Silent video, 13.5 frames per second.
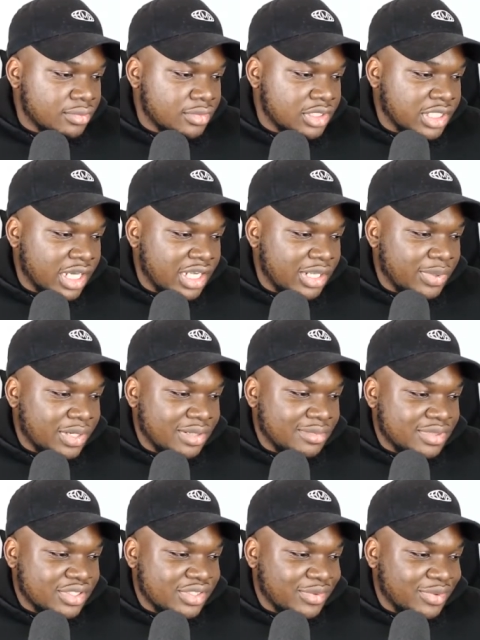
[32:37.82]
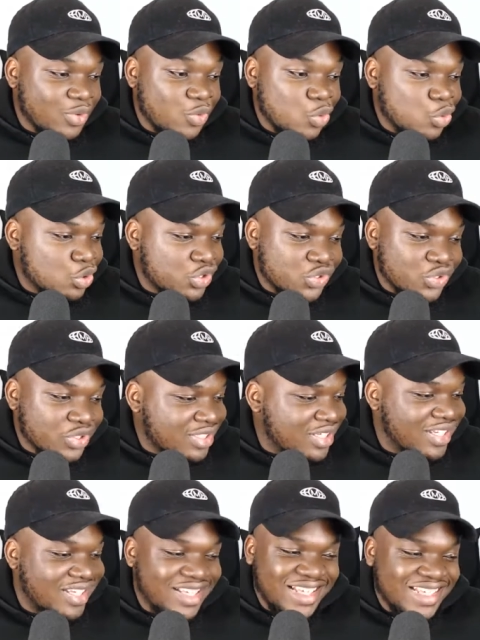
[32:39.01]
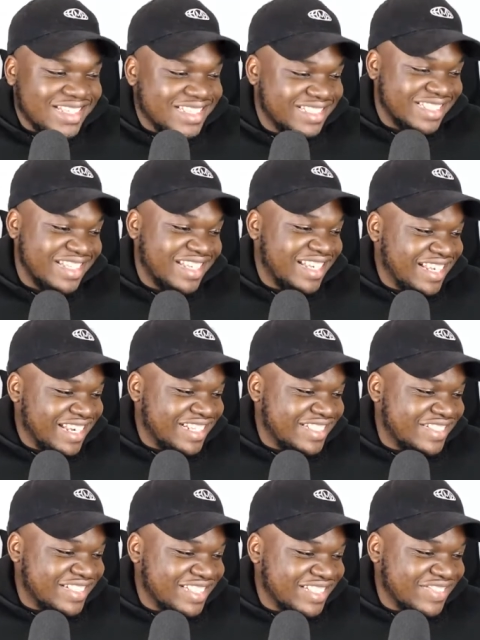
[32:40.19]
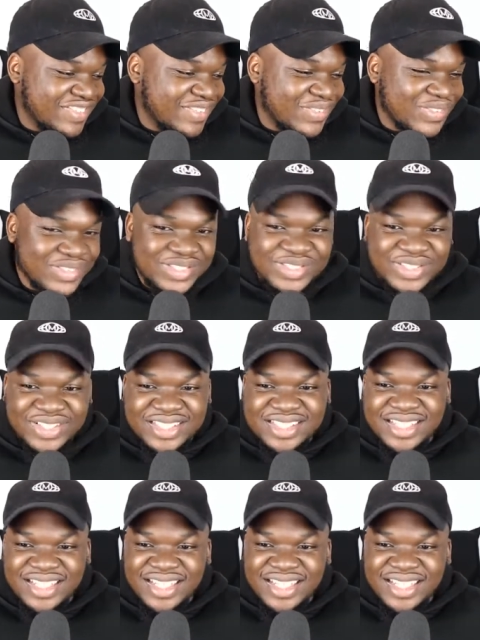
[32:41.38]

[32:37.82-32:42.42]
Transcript: Kenny Williams is doing all sorts. He is literally doing all sorts.